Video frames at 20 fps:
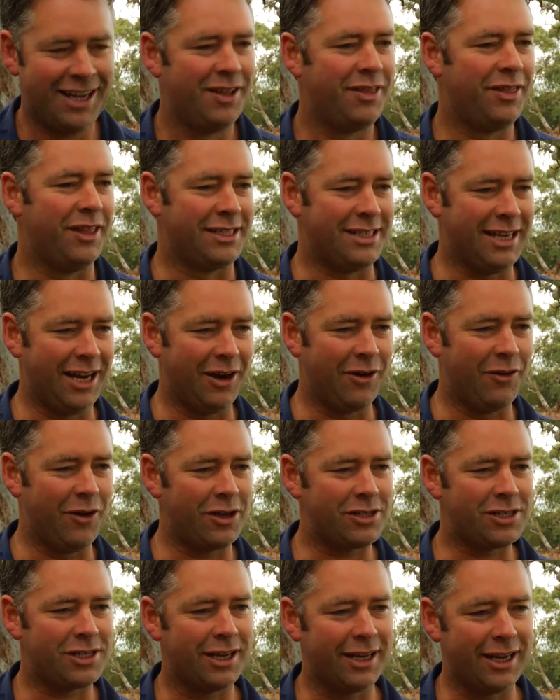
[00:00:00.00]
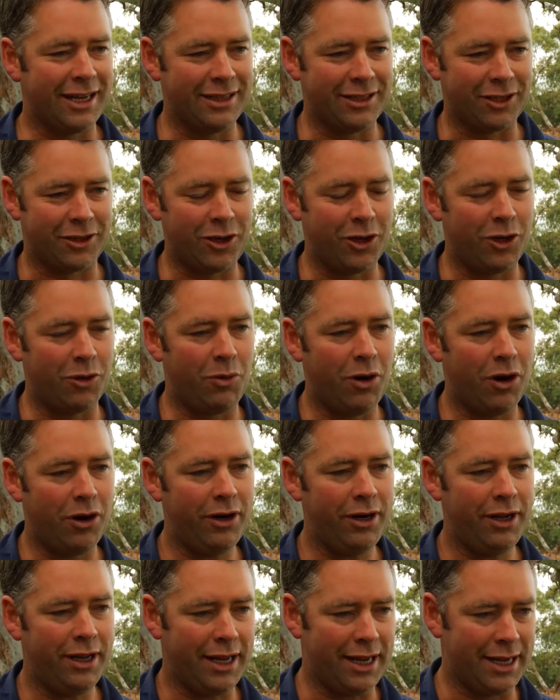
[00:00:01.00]
the Terra Rossa in the
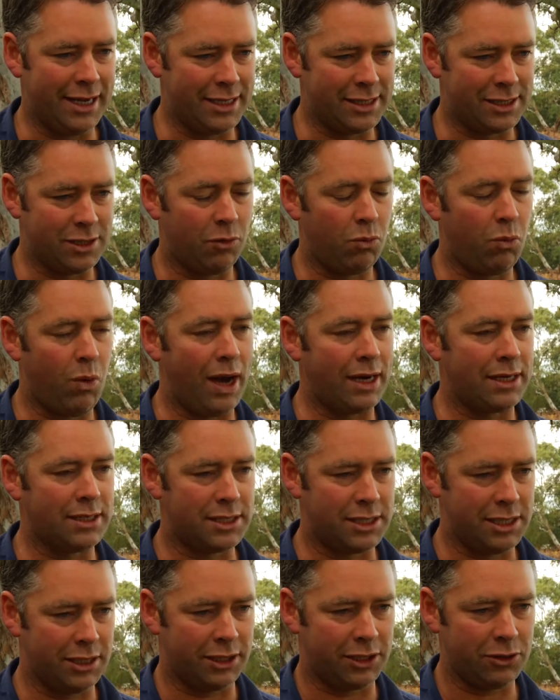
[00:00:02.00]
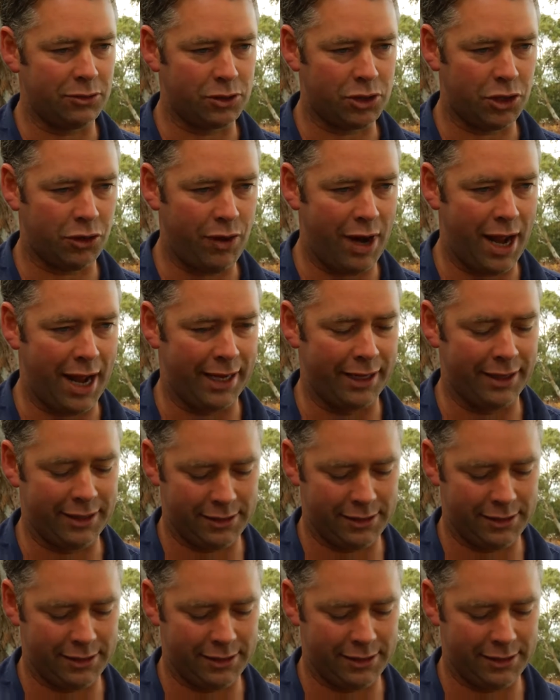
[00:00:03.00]
Coonawarra is one single terrain.